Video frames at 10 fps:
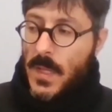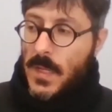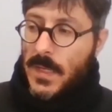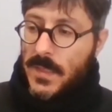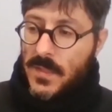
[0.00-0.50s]

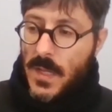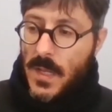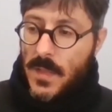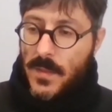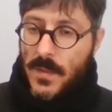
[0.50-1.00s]
let's
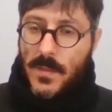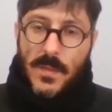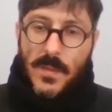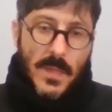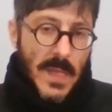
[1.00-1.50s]
say
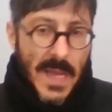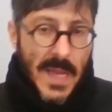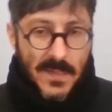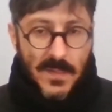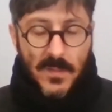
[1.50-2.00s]
the
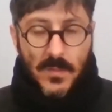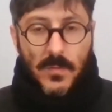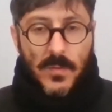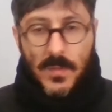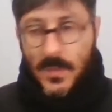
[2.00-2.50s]
class is
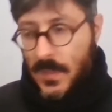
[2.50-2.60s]
not